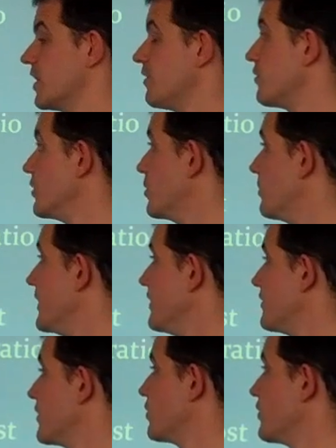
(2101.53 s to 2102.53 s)
um, recovery will
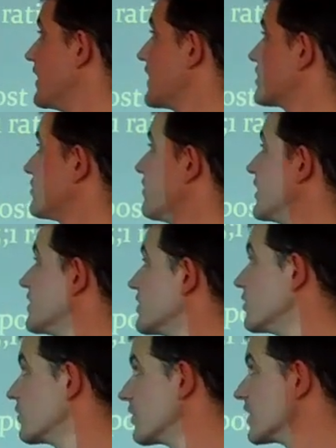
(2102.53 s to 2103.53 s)
be for your next
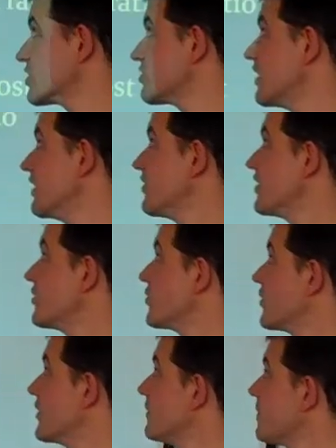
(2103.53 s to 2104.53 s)
race or the next training
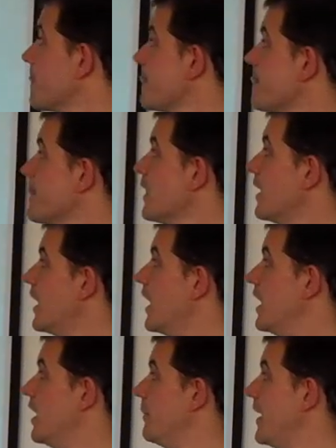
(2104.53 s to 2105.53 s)
session.
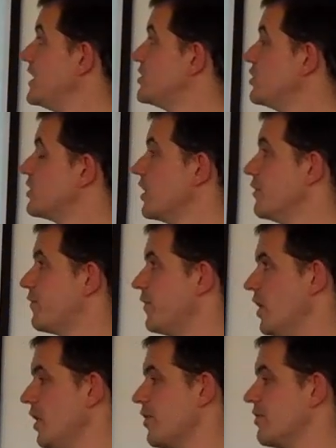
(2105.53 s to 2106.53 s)
Um, as you
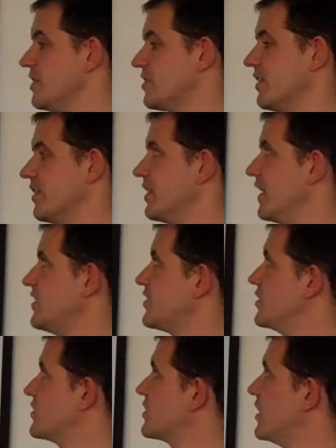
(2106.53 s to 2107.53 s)
go further into the
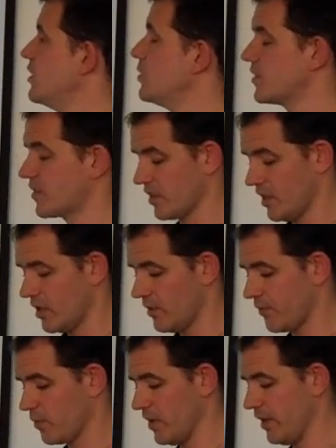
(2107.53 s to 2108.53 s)
day, so you, I would
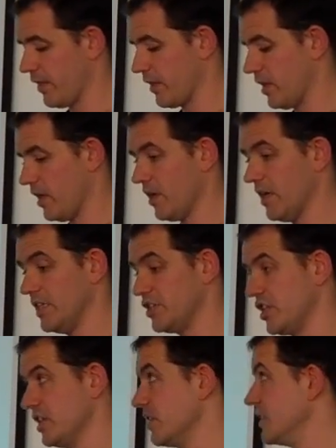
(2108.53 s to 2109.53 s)
start with a
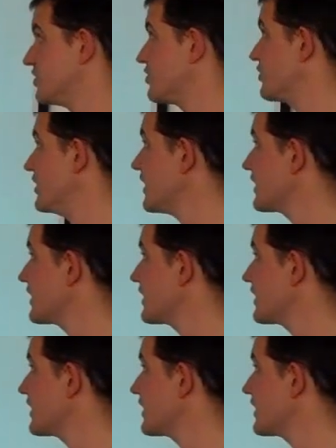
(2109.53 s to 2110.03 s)
high GI